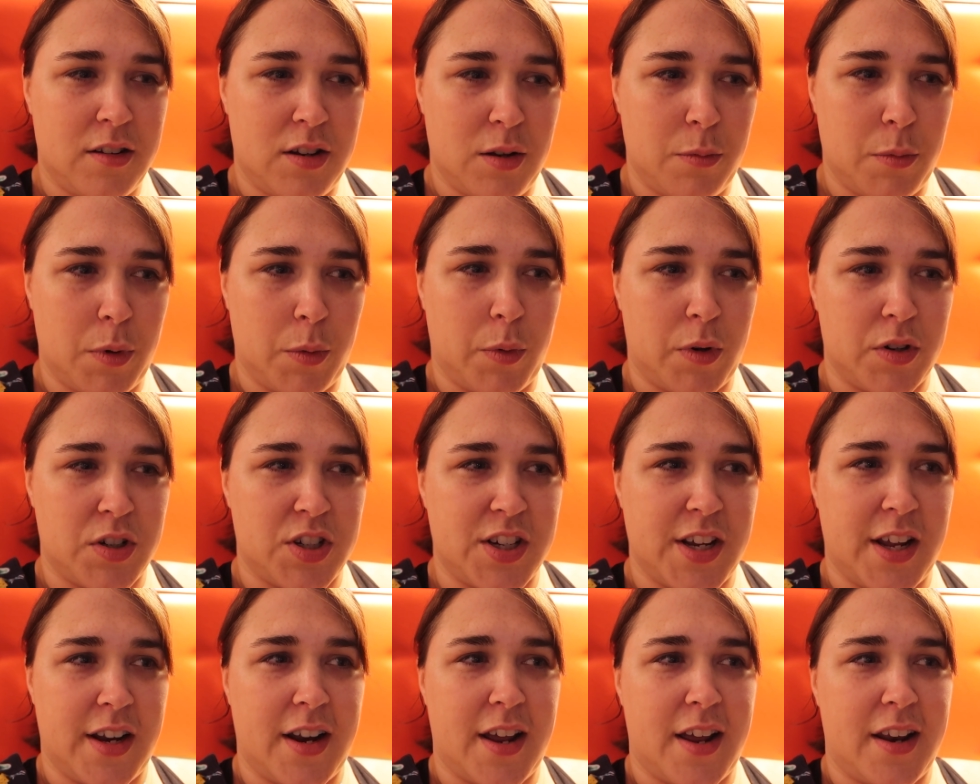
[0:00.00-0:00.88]
do my
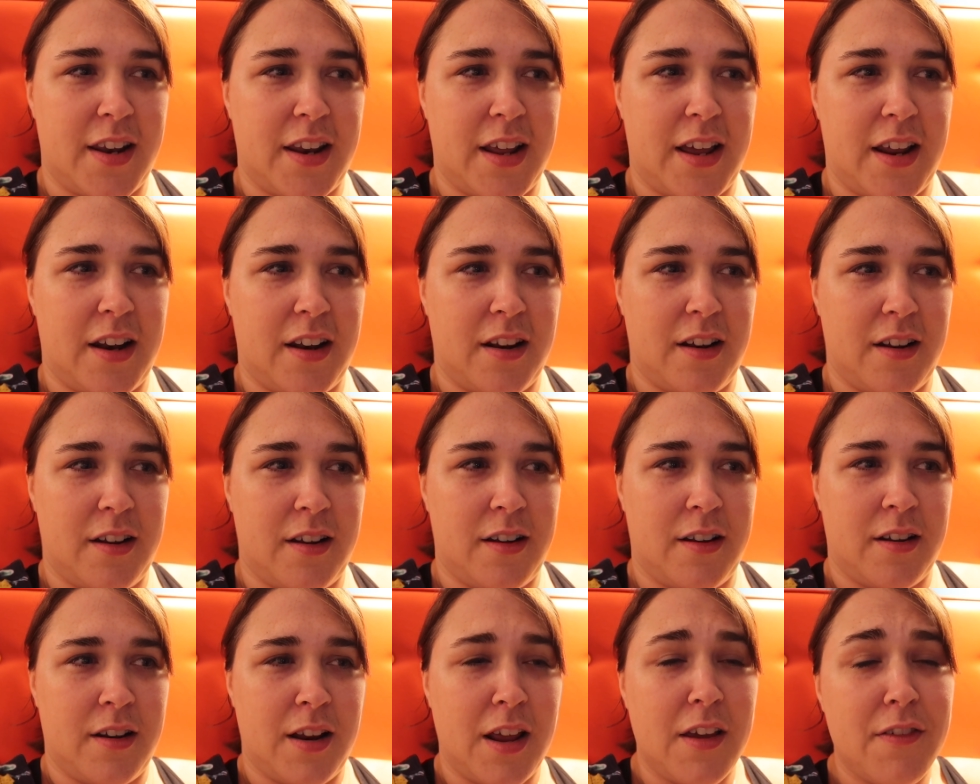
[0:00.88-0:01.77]
washing, and then
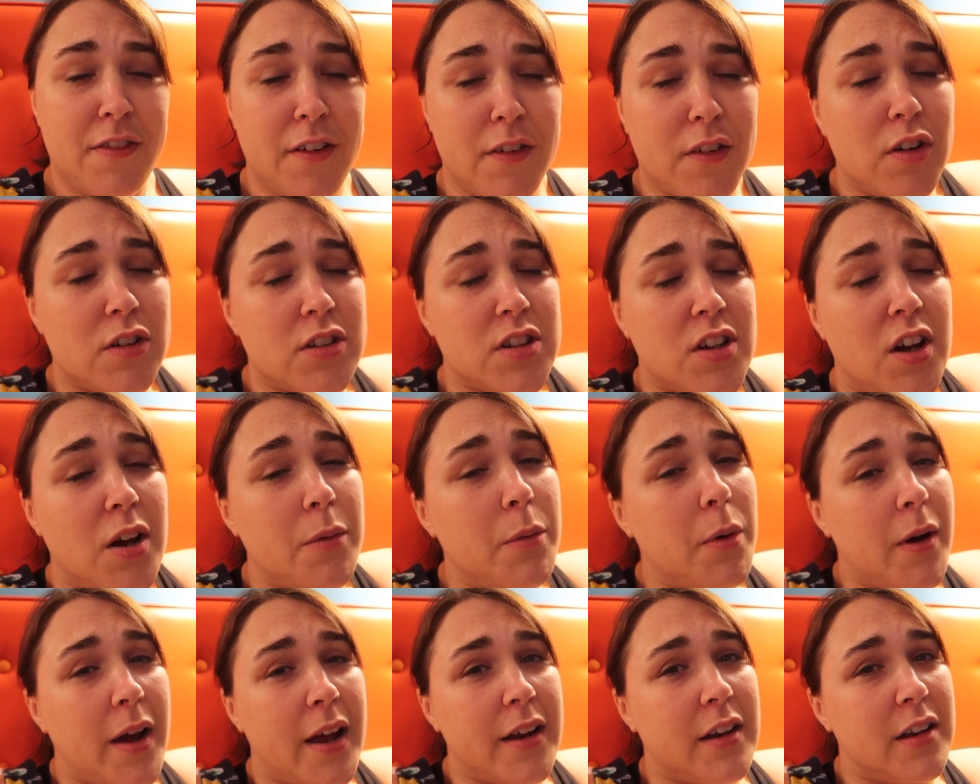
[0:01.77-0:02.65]
if I've got
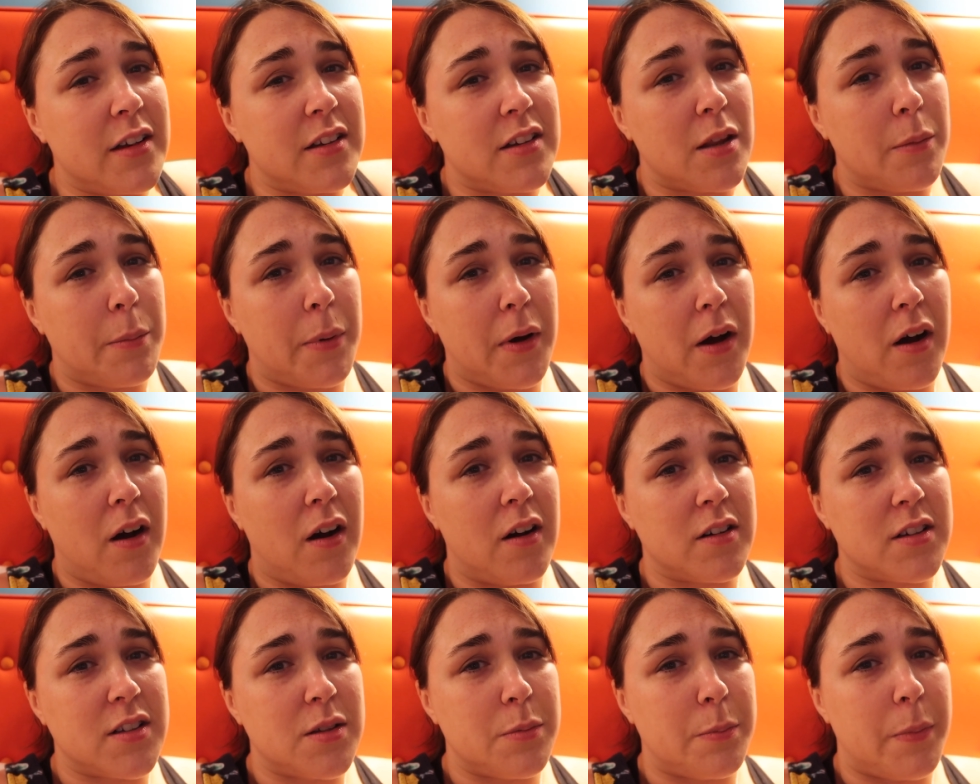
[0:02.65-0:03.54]
time I'll head into the
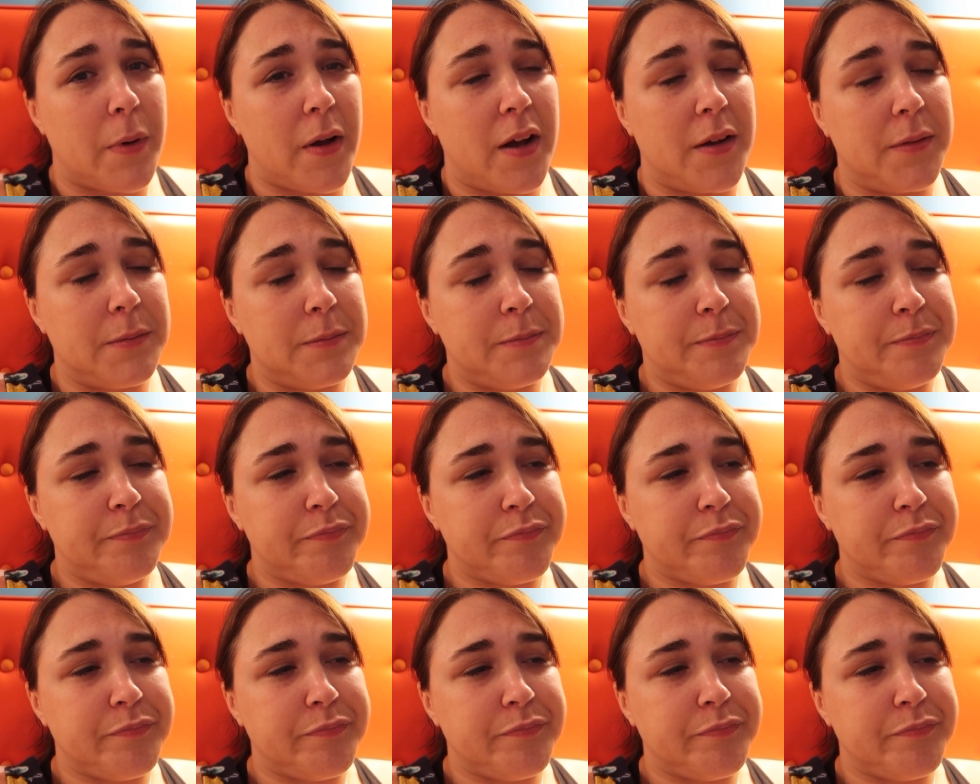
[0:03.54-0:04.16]
parks, but